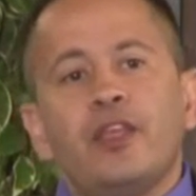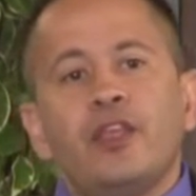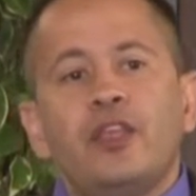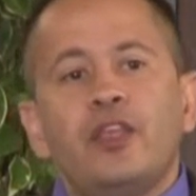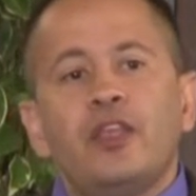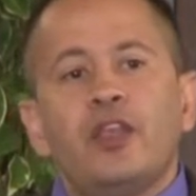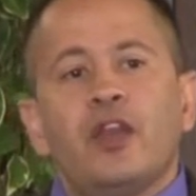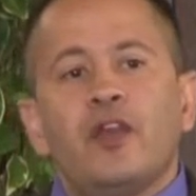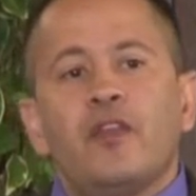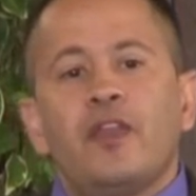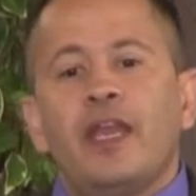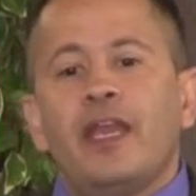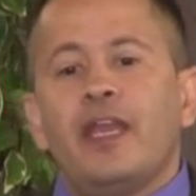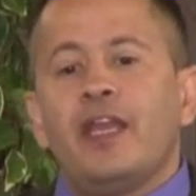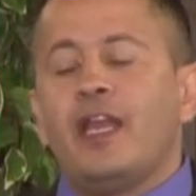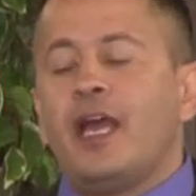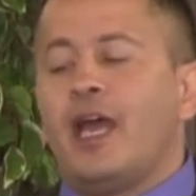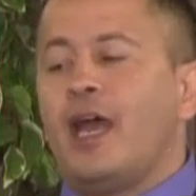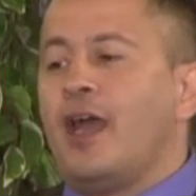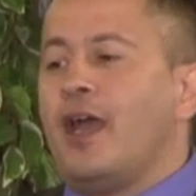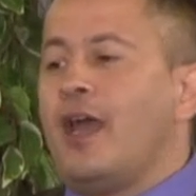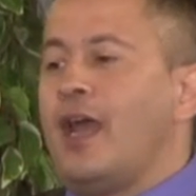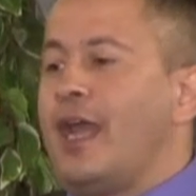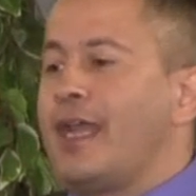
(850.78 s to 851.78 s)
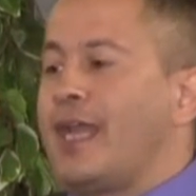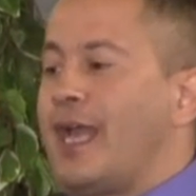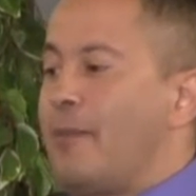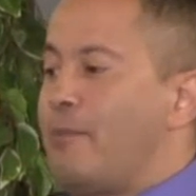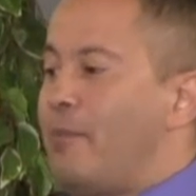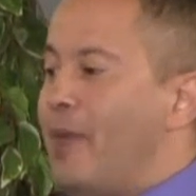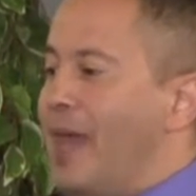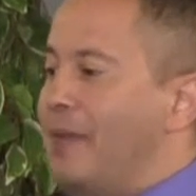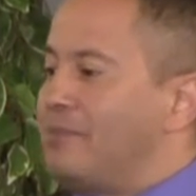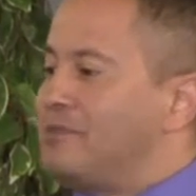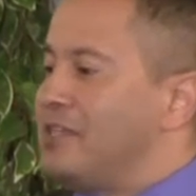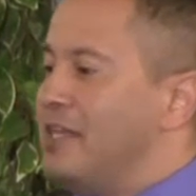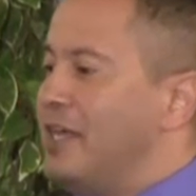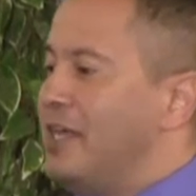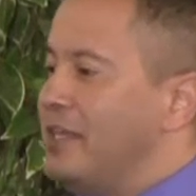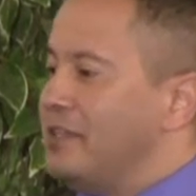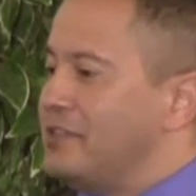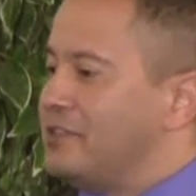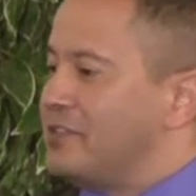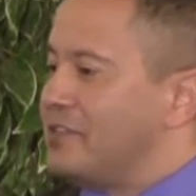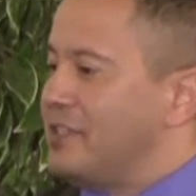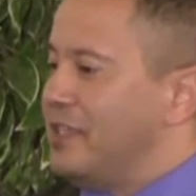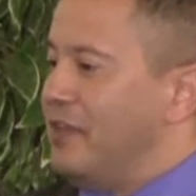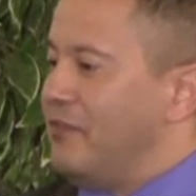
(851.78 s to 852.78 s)
you know, then uh, I got
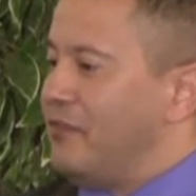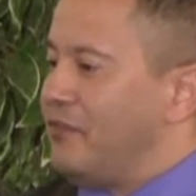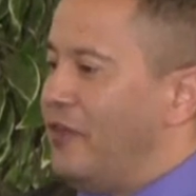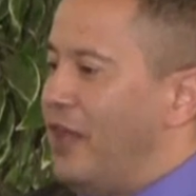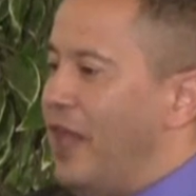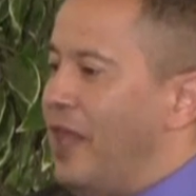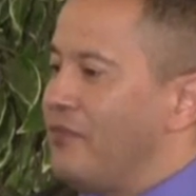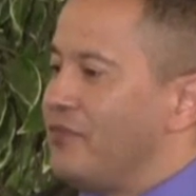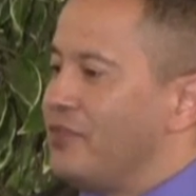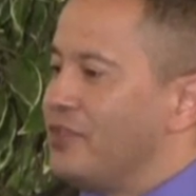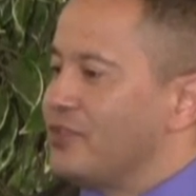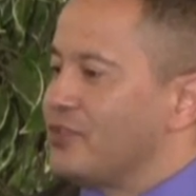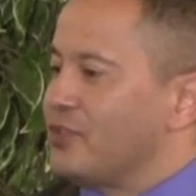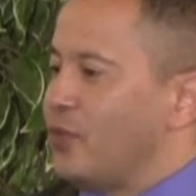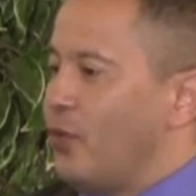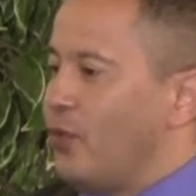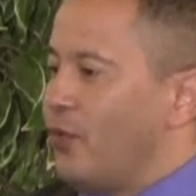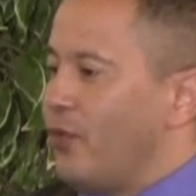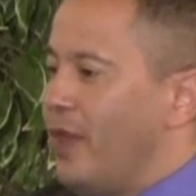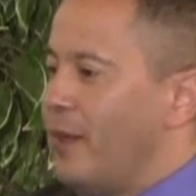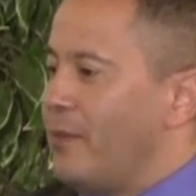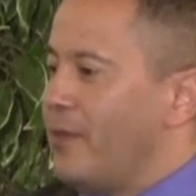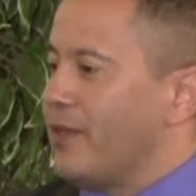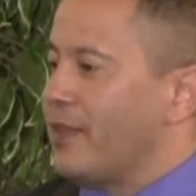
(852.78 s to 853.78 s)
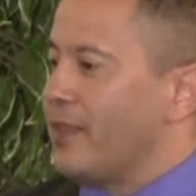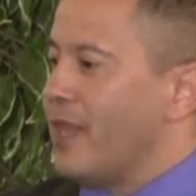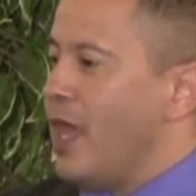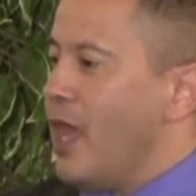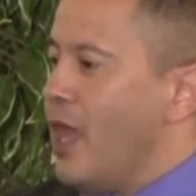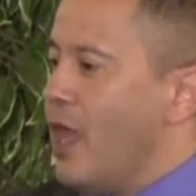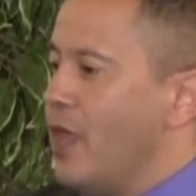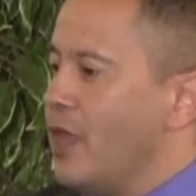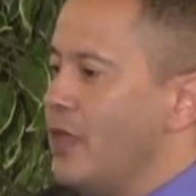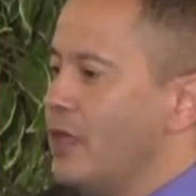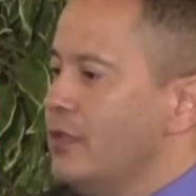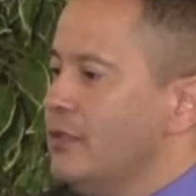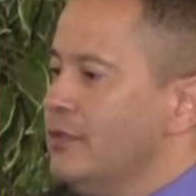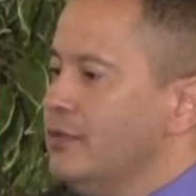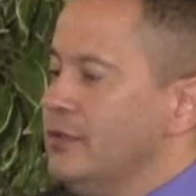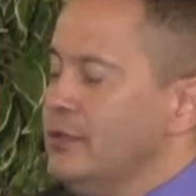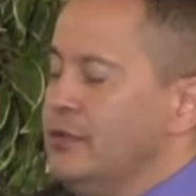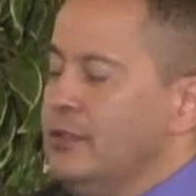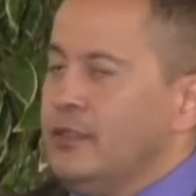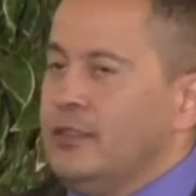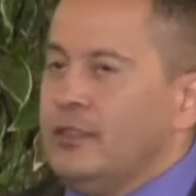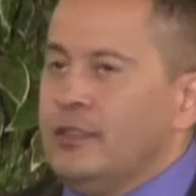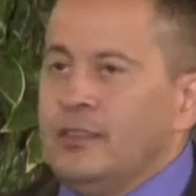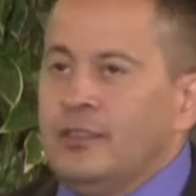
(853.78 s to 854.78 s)
baptized at five years old. How about that?
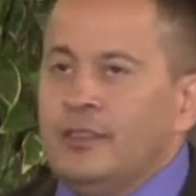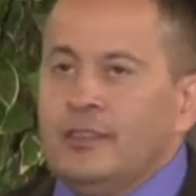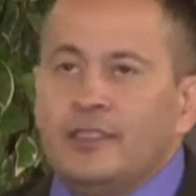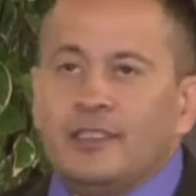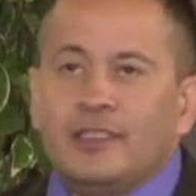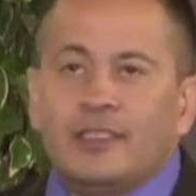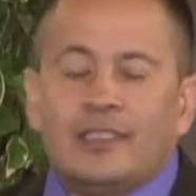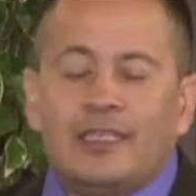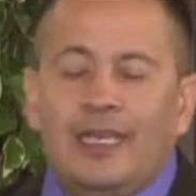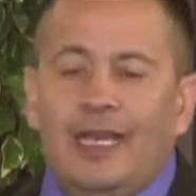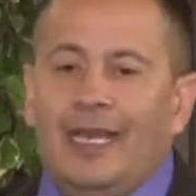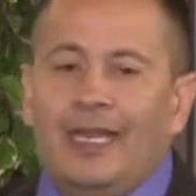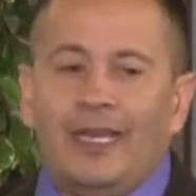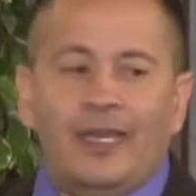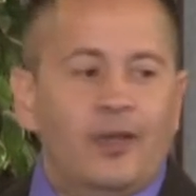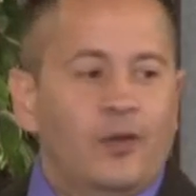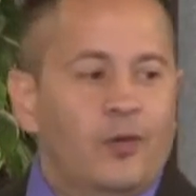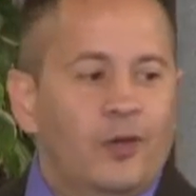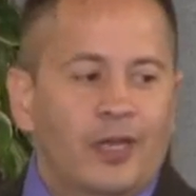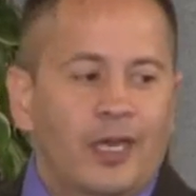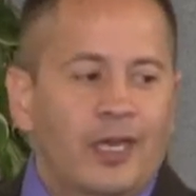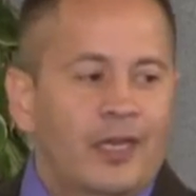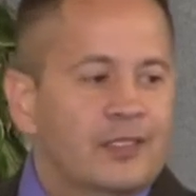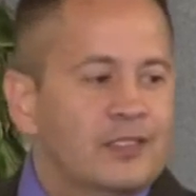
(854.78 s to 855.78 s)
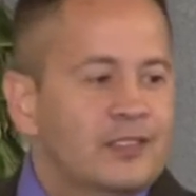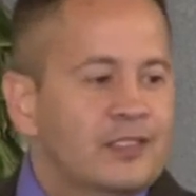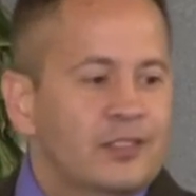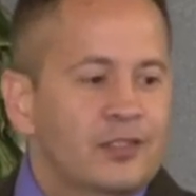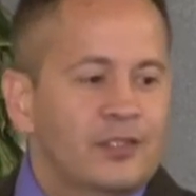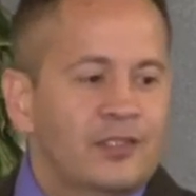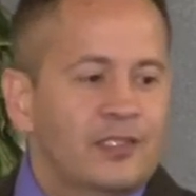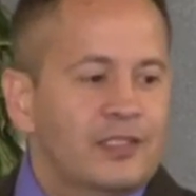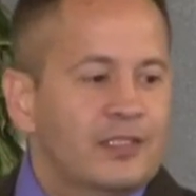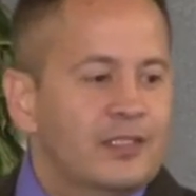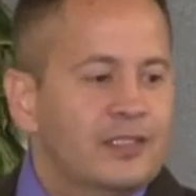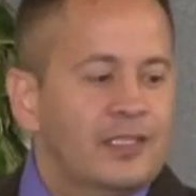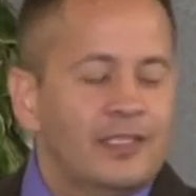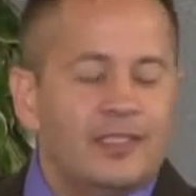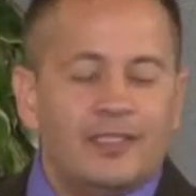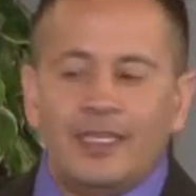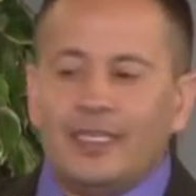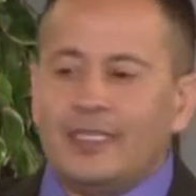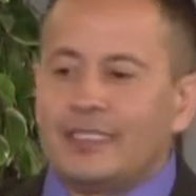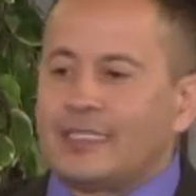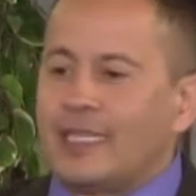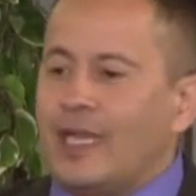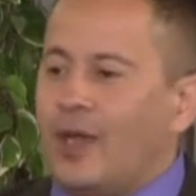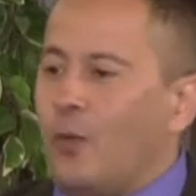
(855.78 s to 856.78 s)
I didn't know what I was doing.
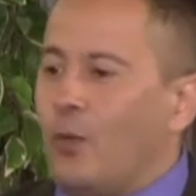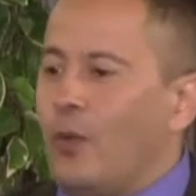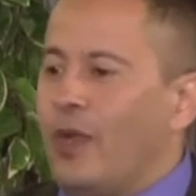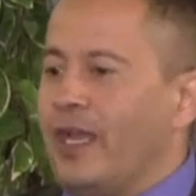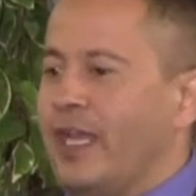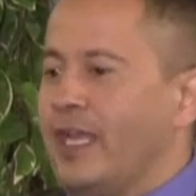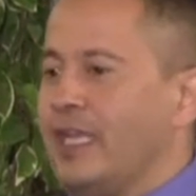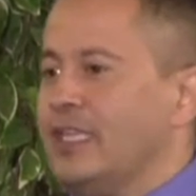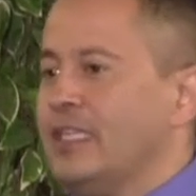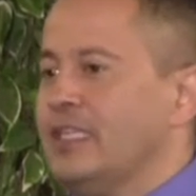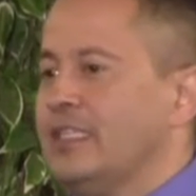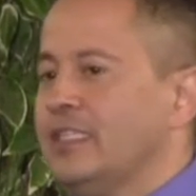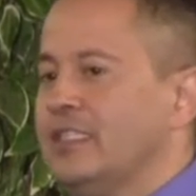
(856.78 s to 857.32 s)
I just got wet.